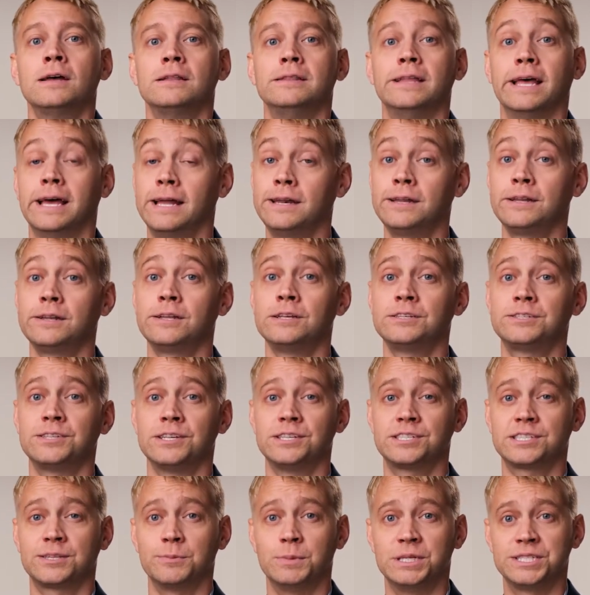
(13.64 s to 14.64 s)
The energy
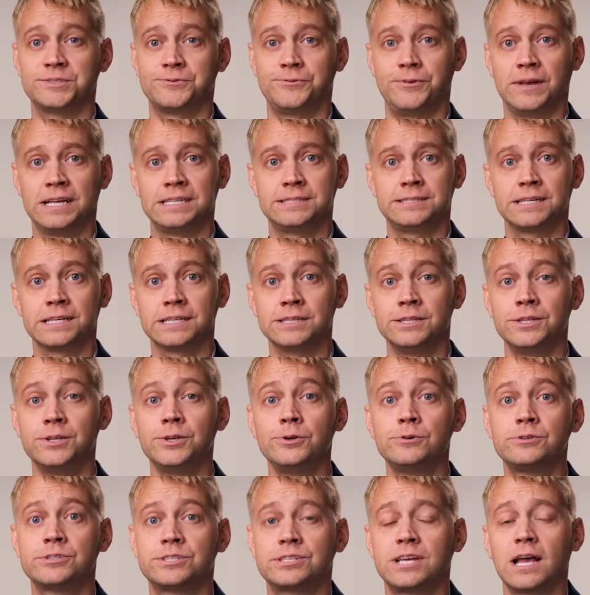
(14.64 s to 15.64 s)
system is facing
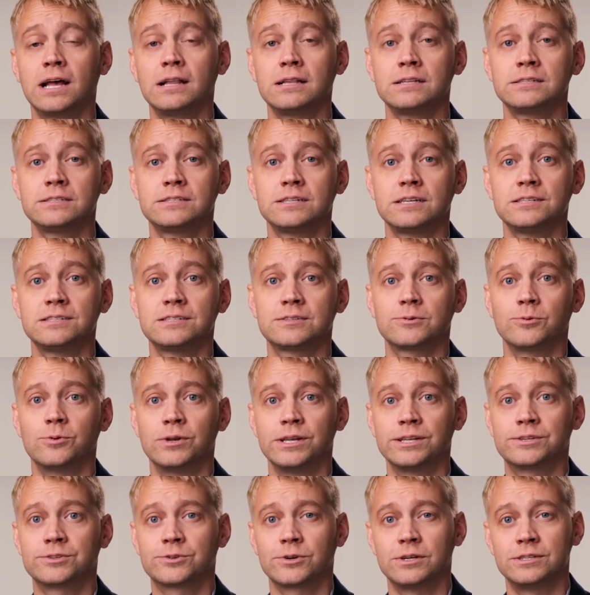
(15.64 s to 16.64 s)
new challenges
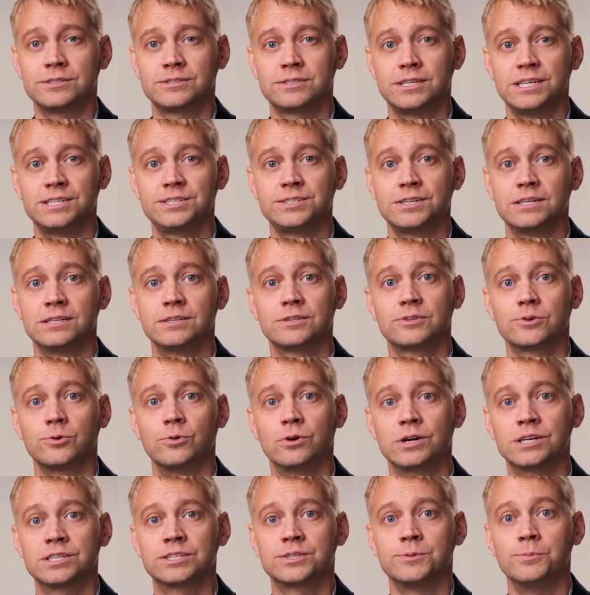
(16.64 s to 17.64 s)
with a transition
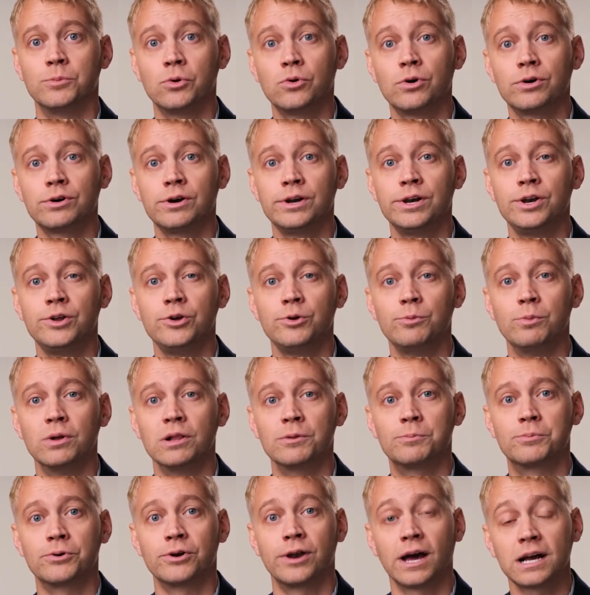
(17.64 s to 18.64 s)
towards more
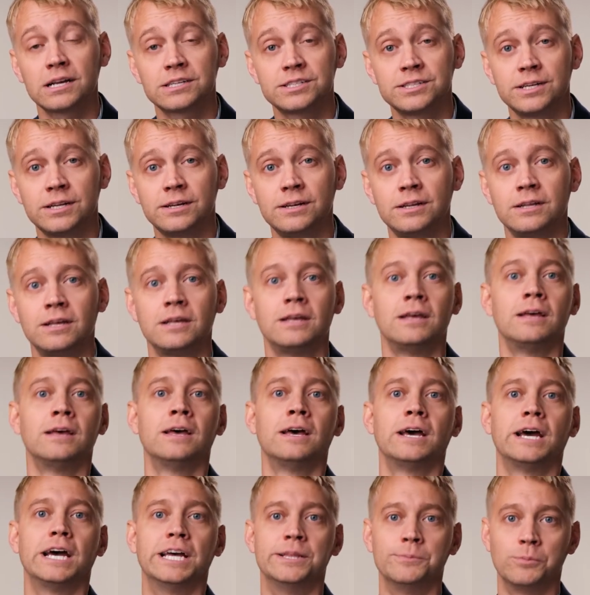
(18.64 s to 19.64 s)
renewable production
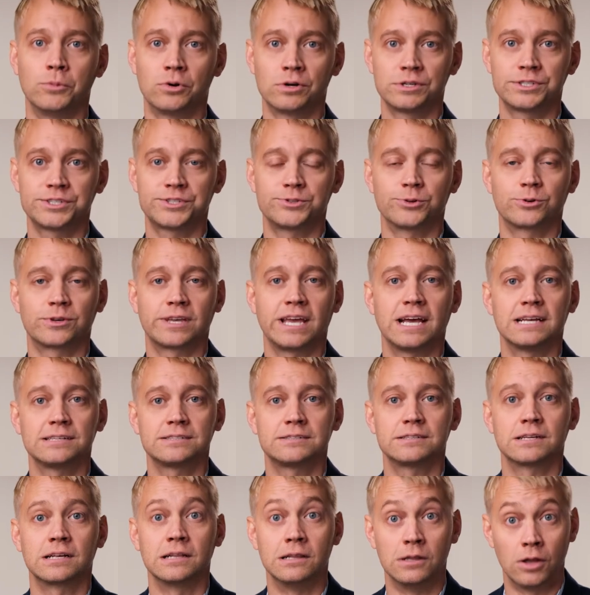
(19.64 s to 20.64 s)
and more
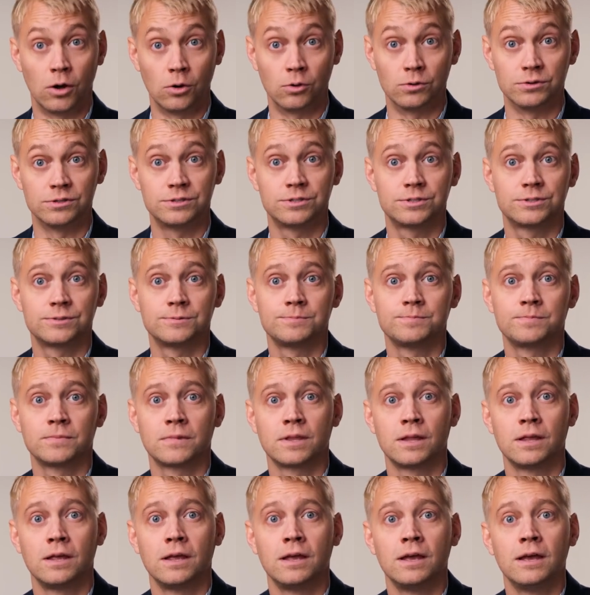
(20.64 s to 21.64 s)
stochastic loads.
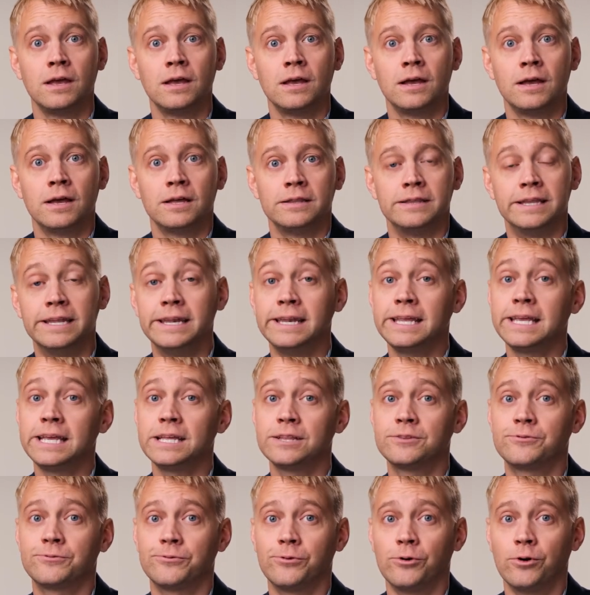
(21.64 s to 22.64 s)
The
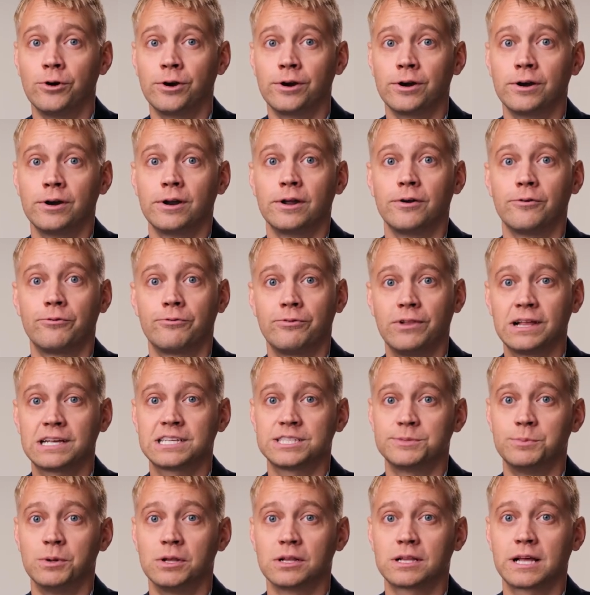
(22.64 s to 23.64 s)
need for
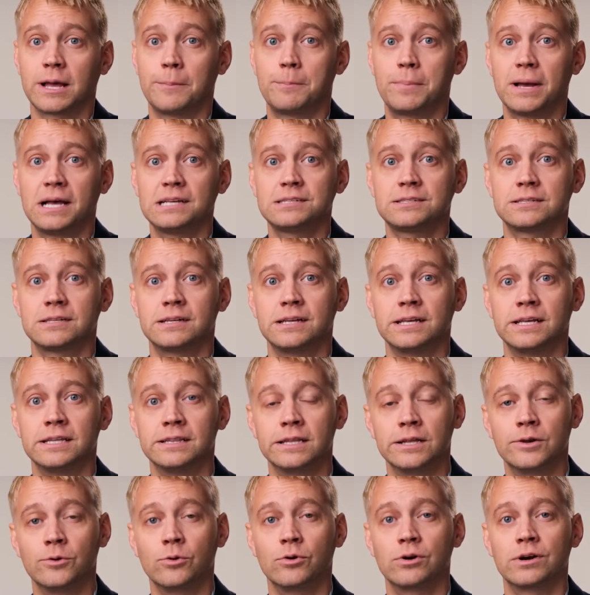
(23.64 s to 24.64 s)
flexible capacity
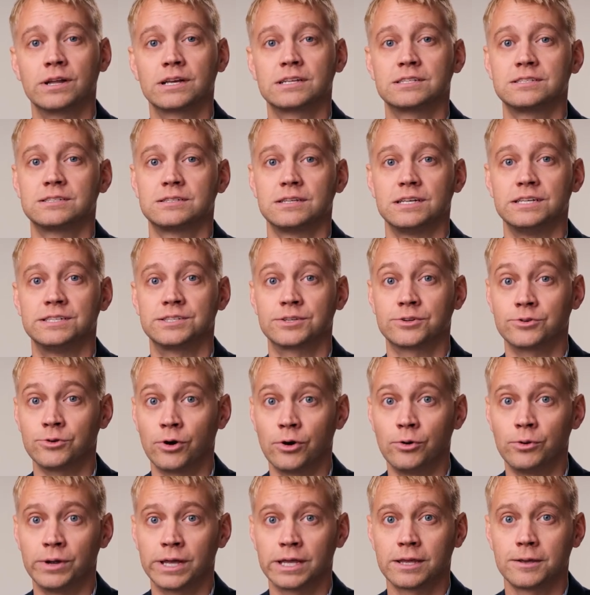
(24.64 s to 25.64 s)
in the Nordics is
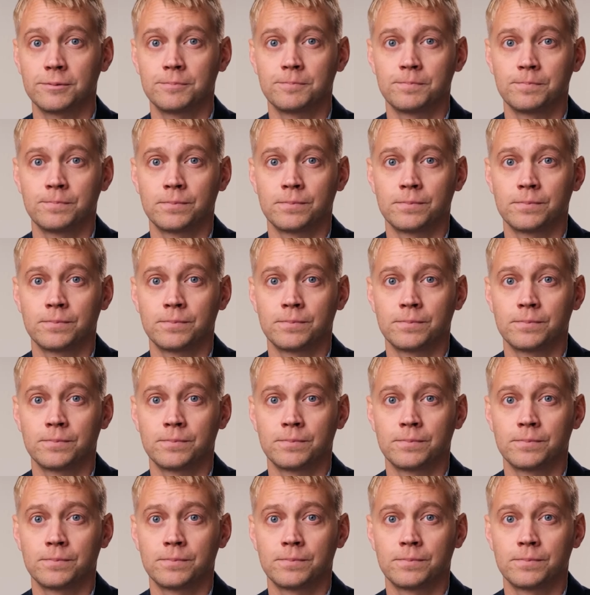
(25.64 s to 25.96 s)
growing.